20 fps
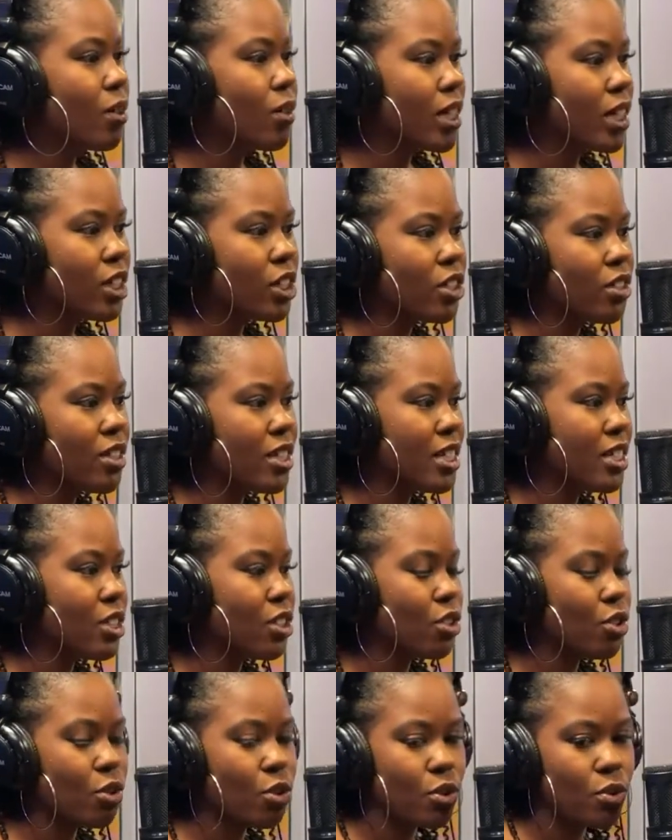So each of these
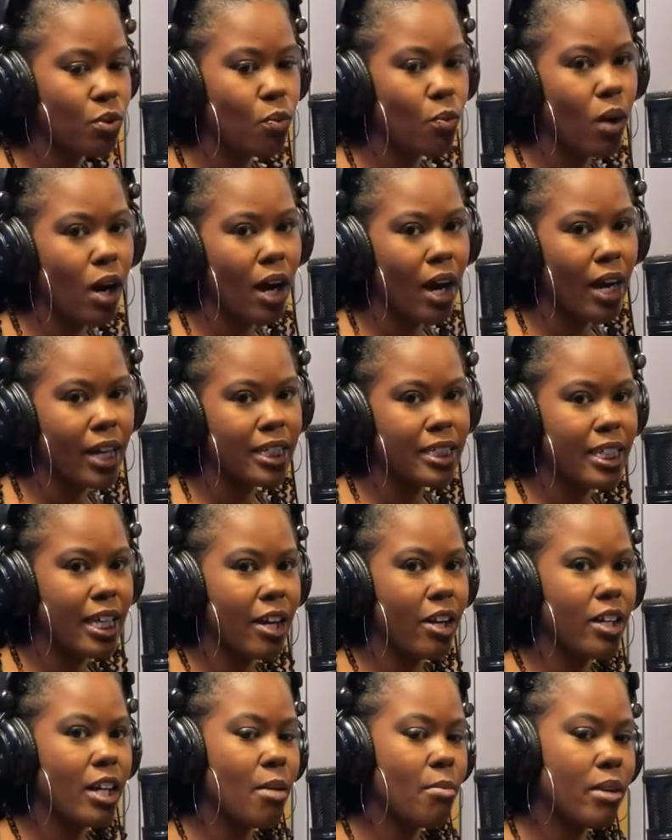new wines
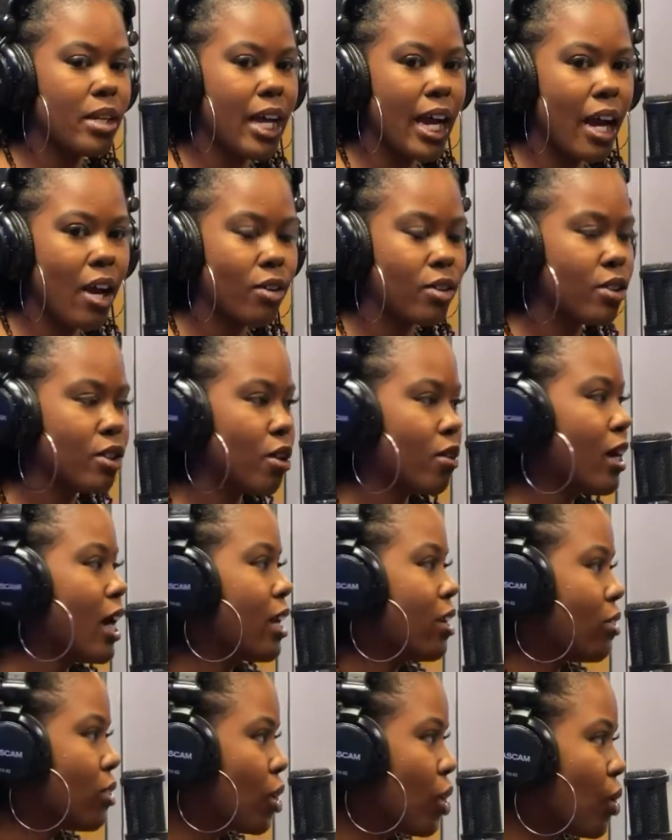that are coming out,
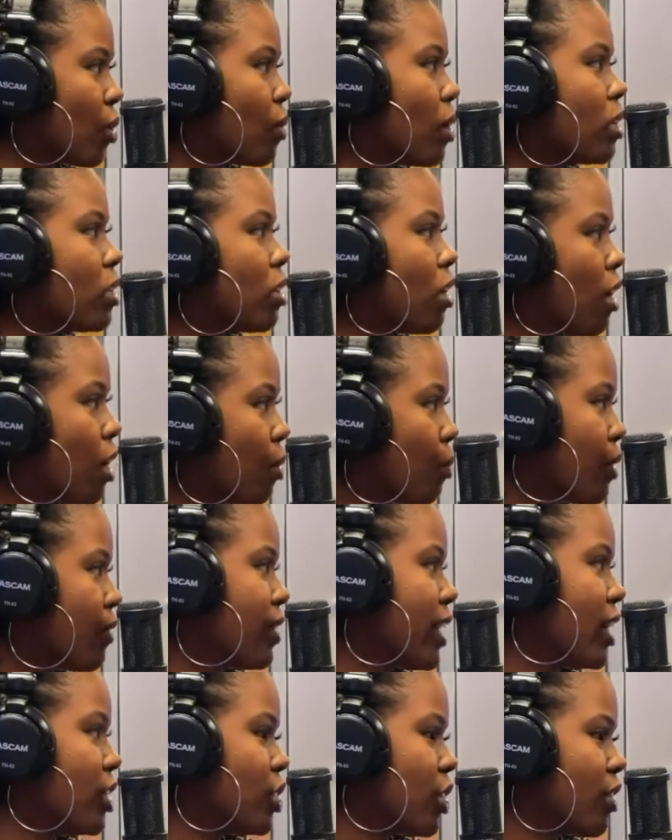kind of go along with
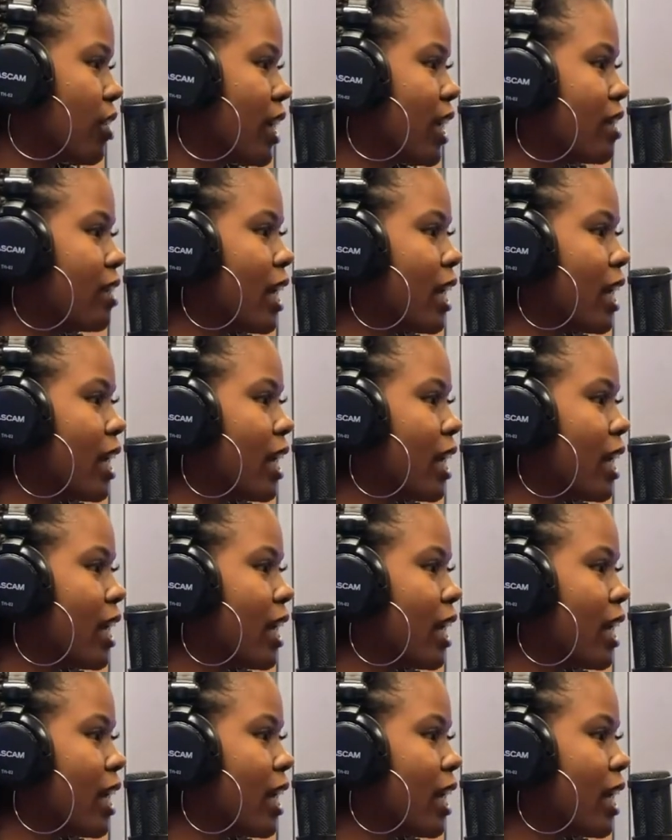that journey.